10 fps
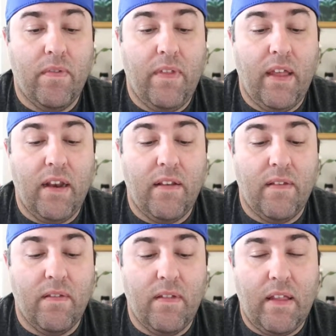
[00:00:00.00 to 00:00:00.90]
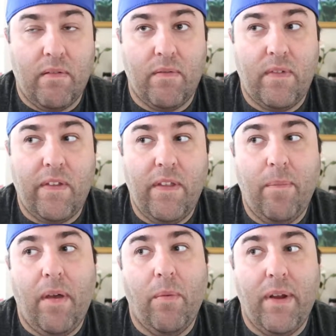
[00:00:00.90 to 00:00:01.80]
then he, something
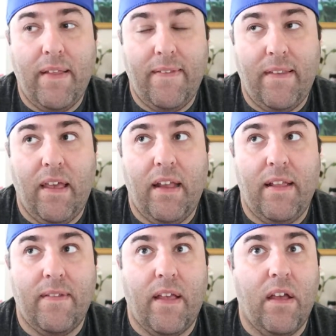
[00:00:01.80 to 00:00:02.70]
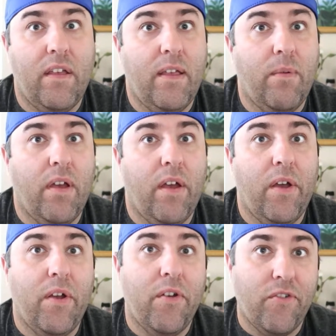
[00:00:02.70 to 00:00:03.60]
about what he said. He's like he went
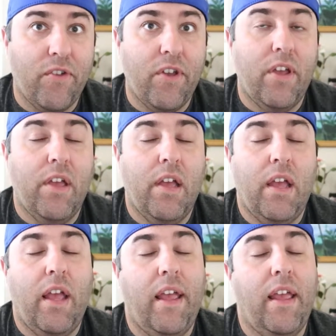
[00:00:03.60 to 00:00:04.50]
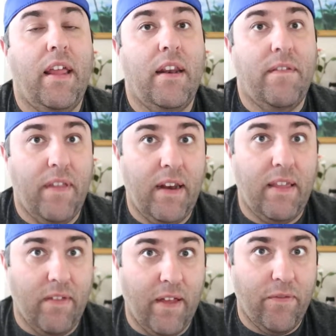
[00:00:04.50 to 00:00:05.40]
uh, and then
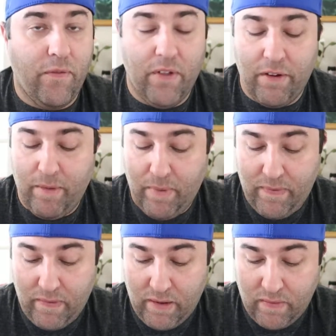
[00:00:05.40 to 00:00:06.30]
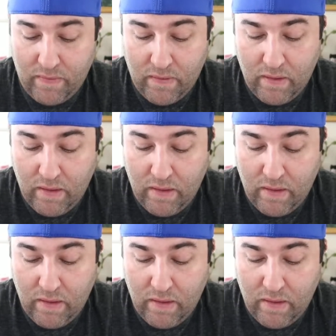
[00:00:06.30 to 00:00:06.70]
he left literally mid sentence.